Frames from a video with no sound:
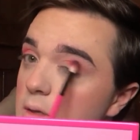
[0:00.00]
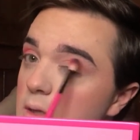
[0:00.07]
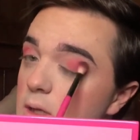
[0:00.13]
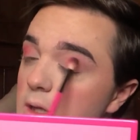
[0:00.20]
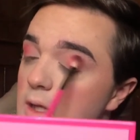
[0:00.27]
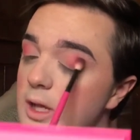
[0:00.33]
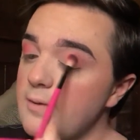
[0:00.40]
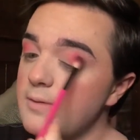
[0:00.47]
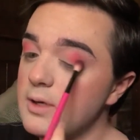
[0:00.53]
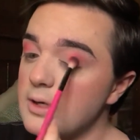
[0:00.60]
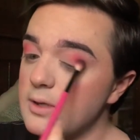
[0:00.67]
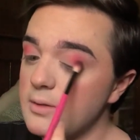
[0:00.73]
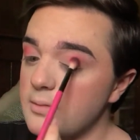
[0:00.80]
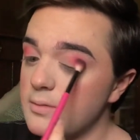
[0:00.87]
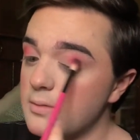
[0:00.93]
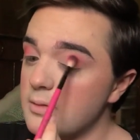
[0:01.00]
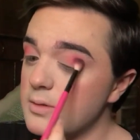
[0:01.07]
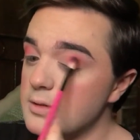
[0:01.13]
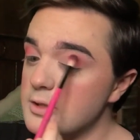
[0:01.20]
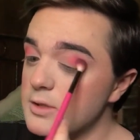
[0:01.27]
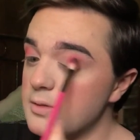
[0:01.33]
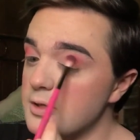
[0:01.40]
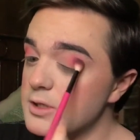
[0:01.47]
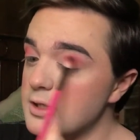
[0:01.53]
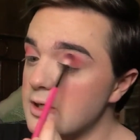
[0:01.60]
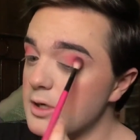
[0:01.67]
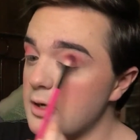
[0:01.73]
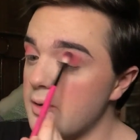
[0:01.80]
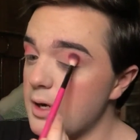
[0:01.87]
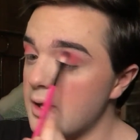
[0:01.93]
Love it. So we're just gonna
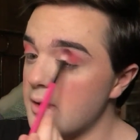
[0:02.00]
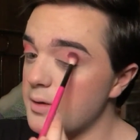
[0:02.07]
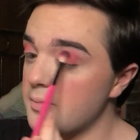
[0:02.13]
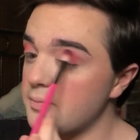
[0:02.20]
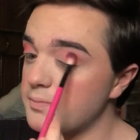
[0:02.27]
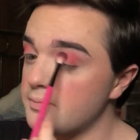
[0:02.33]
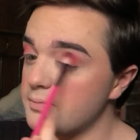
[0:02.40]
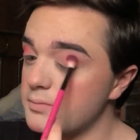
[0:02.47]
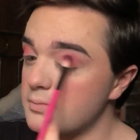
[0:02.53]
go ahead and